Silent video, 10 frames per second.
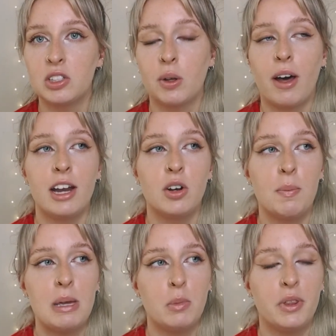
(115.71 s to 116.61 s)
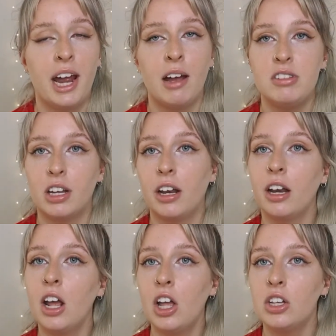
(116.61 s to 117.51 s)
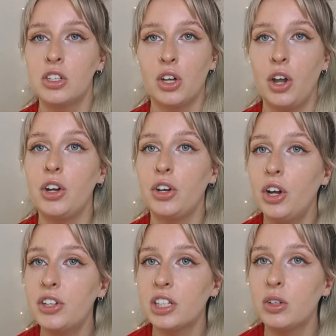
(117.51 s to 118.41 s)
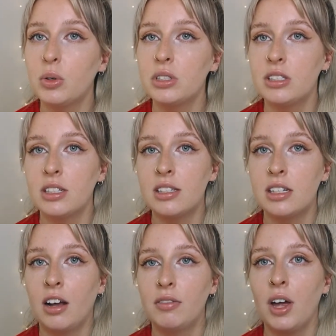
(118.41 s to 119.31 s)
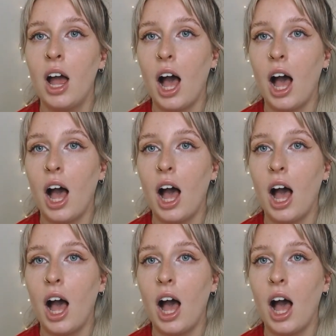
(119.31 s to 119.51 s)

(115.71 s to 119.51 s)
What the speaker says: So I know people that have done certain nursing courses and stuff